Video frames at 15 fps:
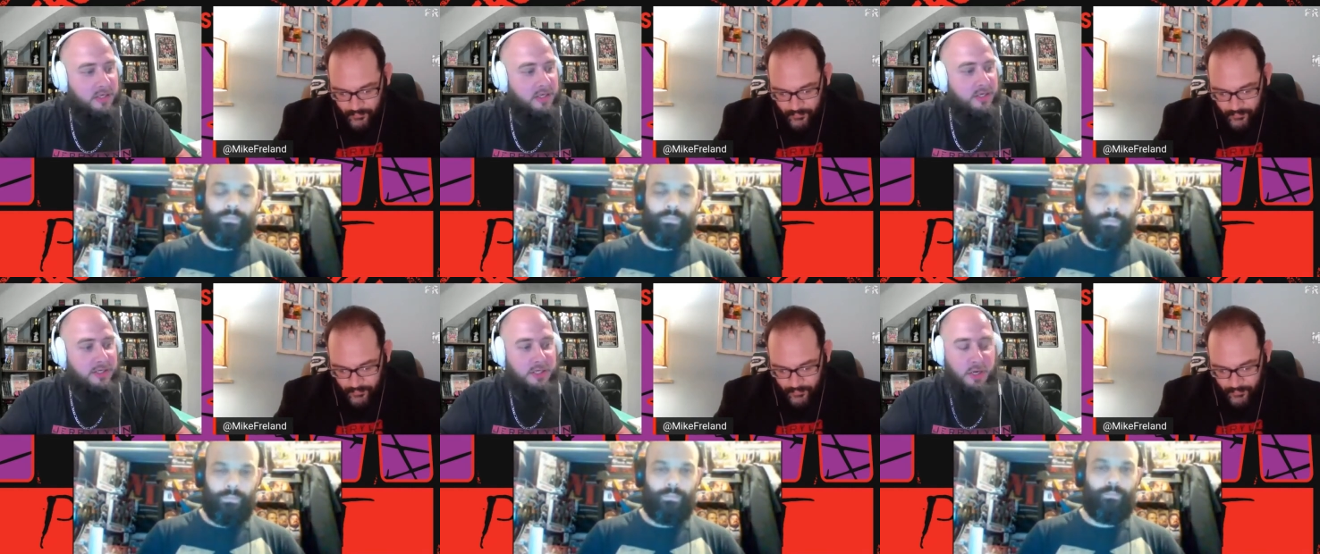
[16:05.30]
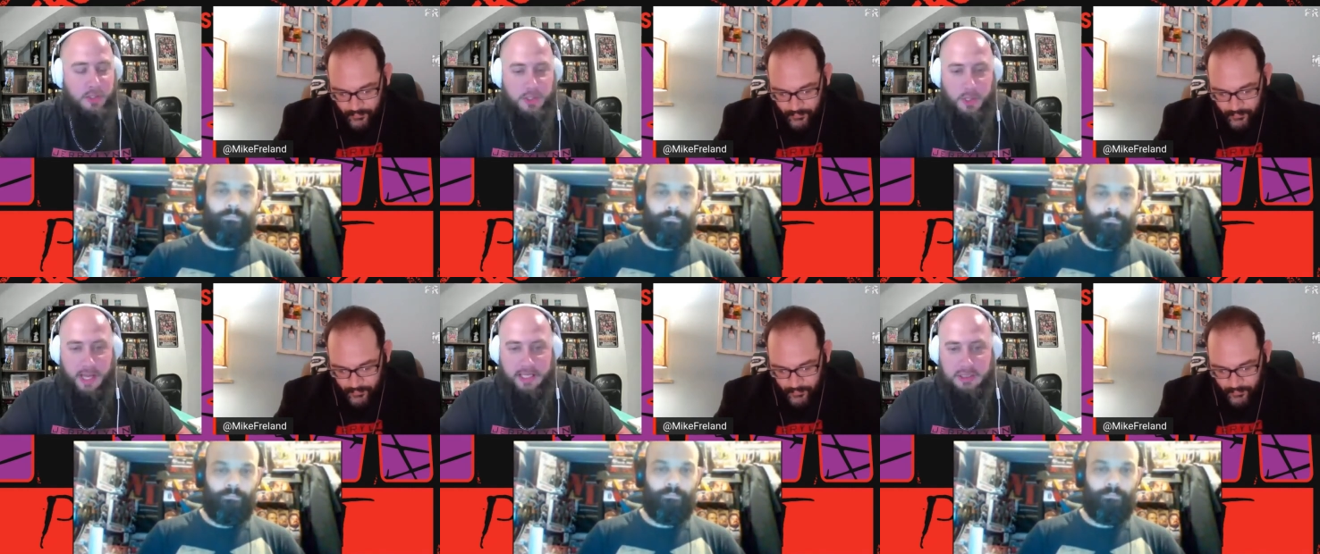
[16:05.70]
Speaker 1: You know,
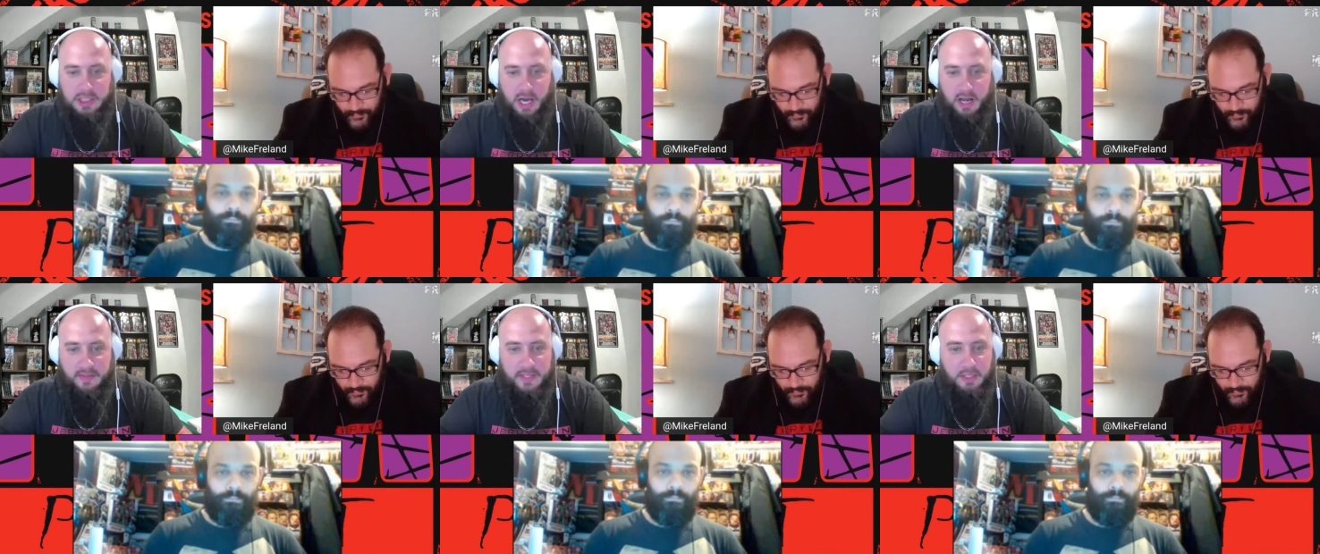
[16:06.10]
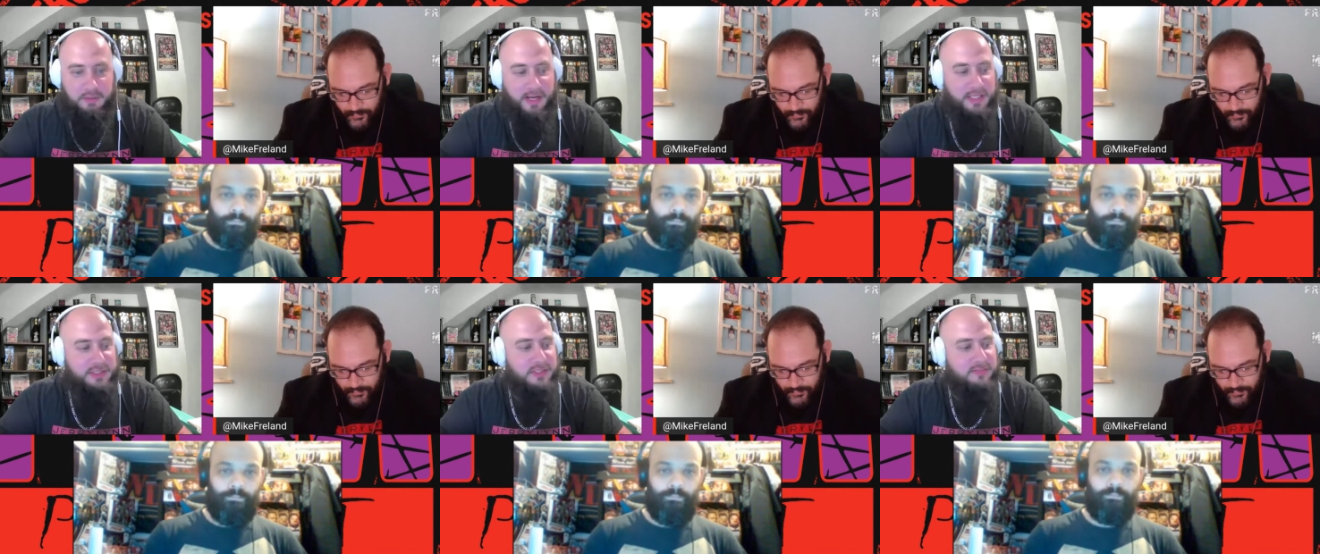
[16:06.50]
you had Jonathan
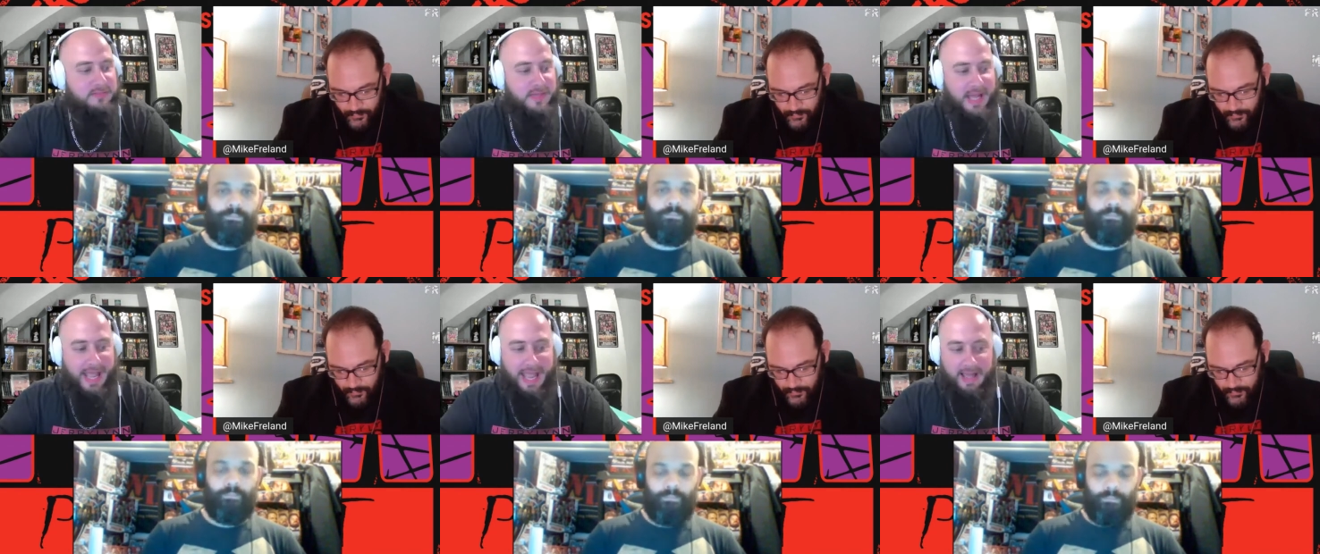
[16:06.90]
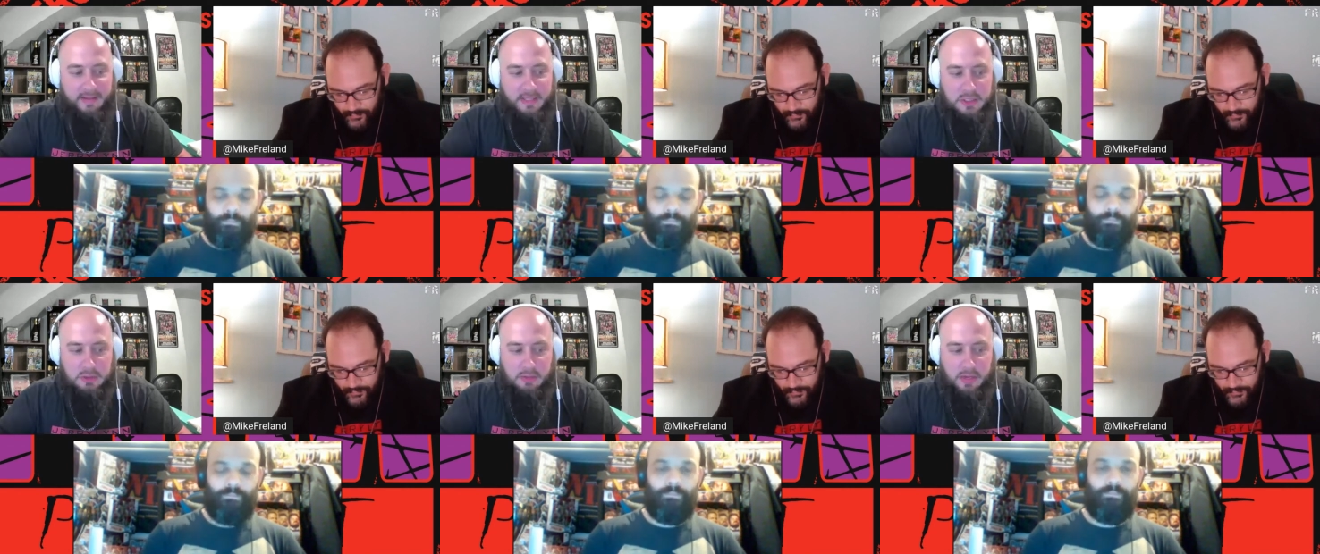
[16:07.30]
Gresham, mm-hmm.
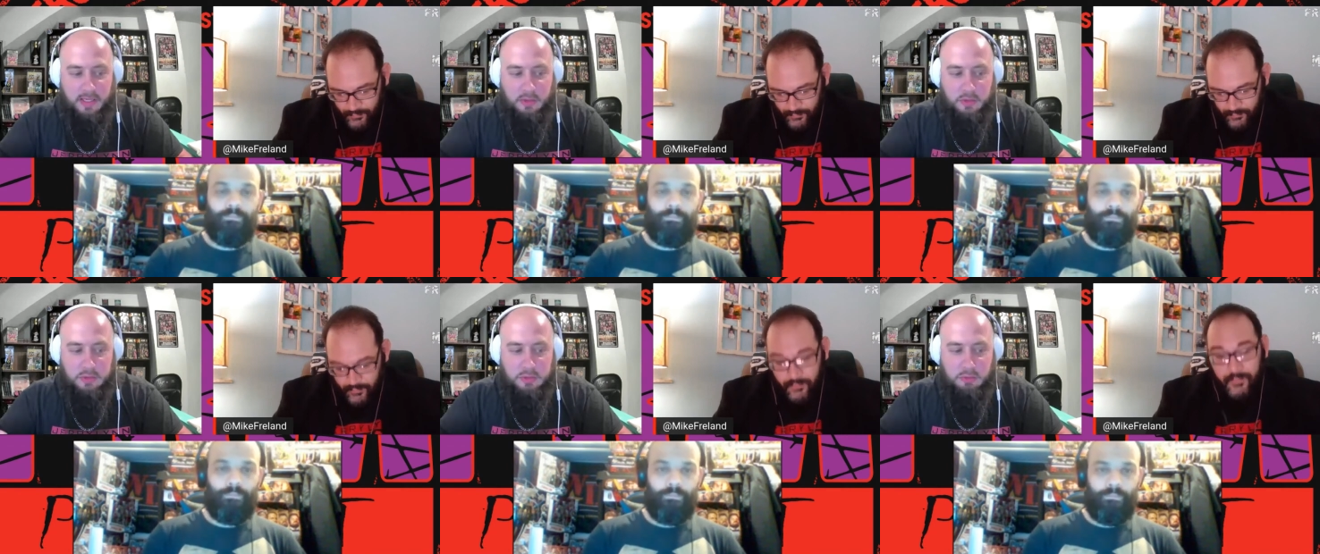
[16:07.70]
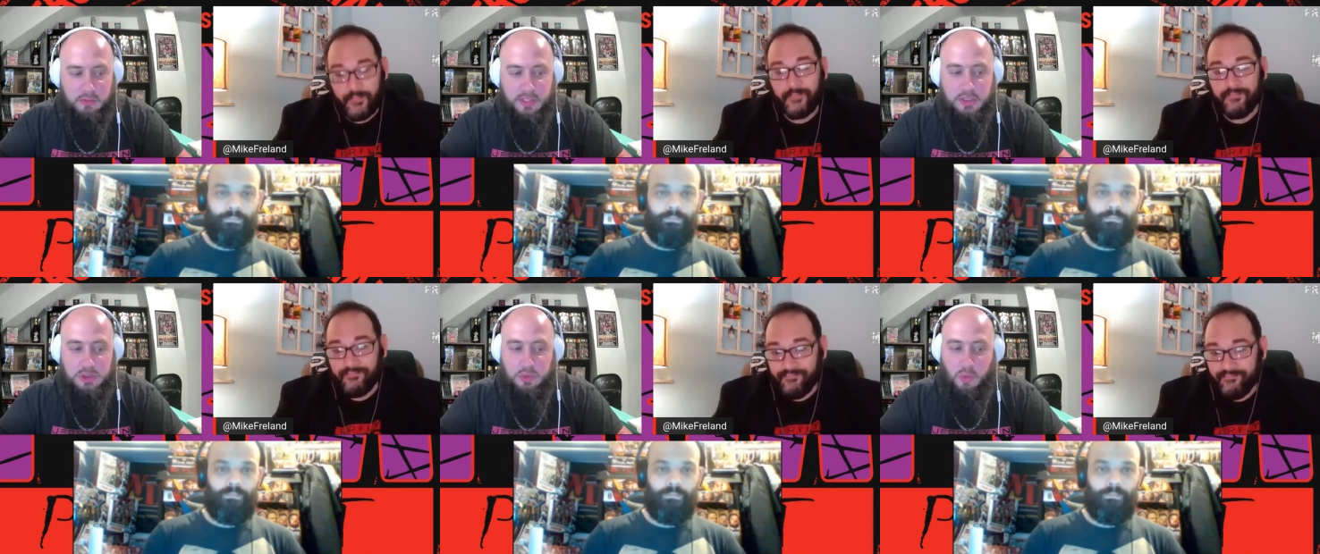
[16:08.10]
Alex Reynolds,
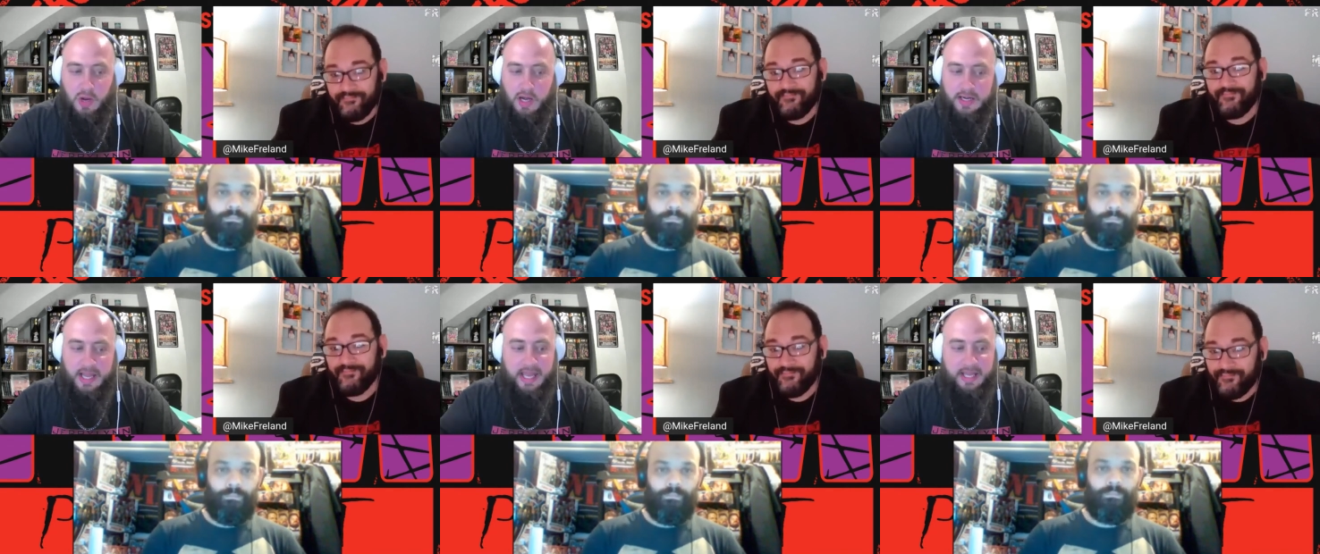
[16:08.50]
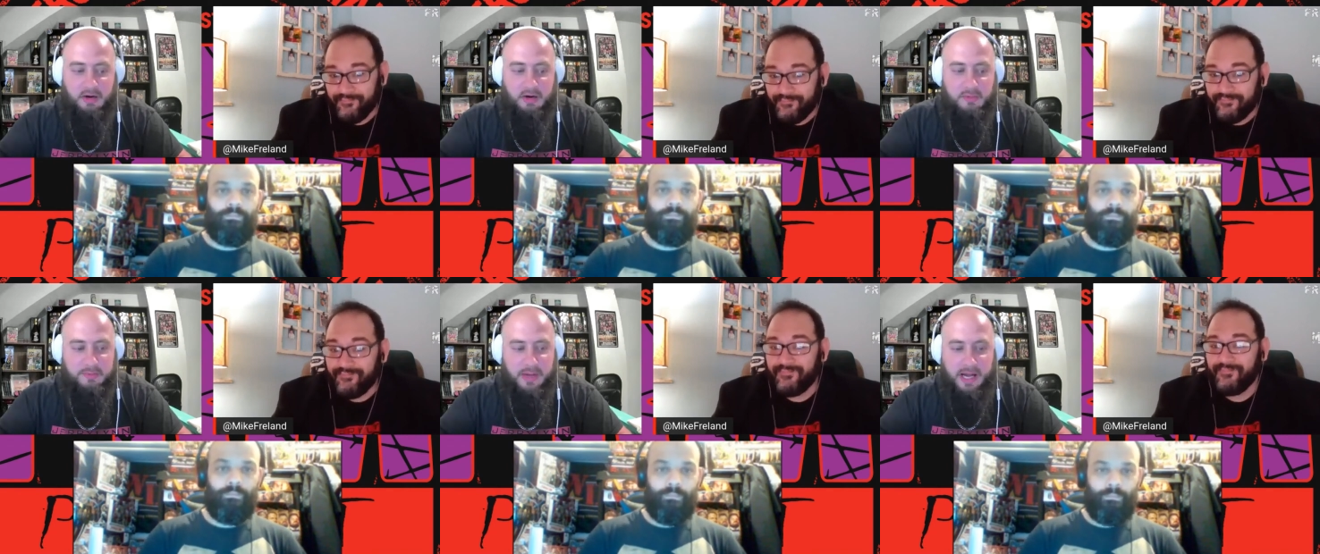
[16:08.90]
Rich Swann,
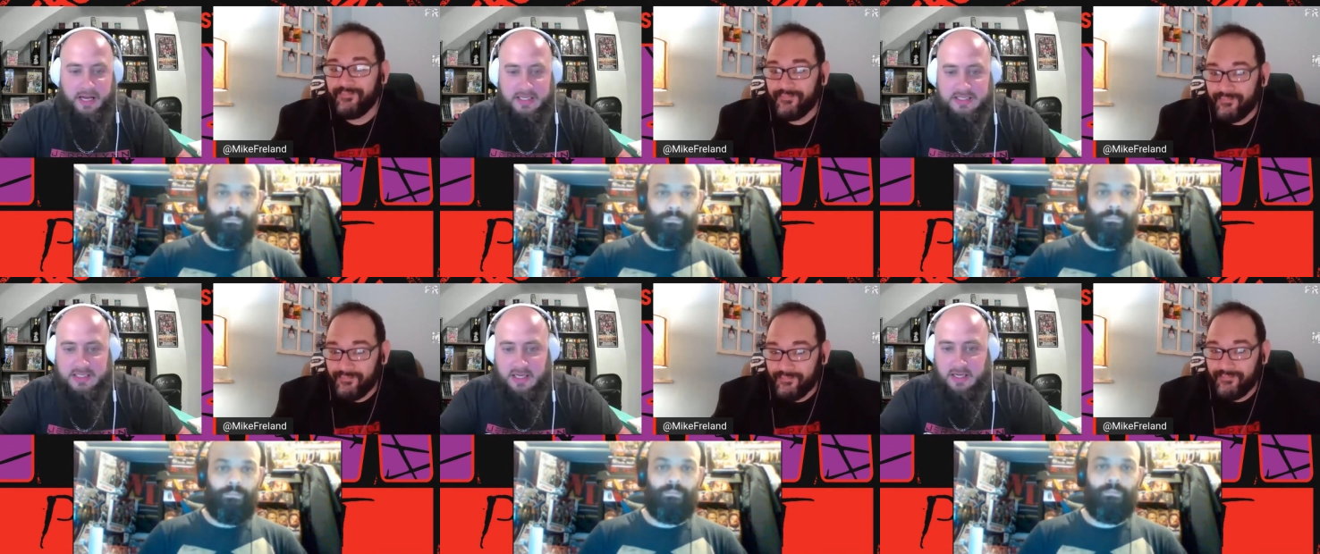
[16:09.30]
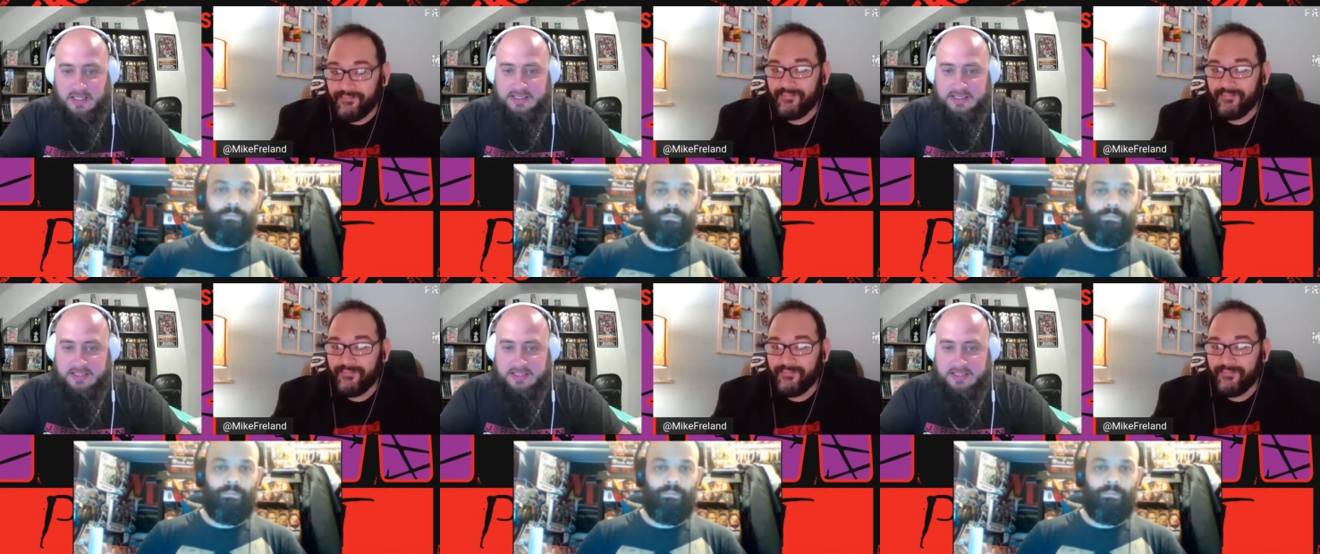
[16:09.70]
A.R. Fox.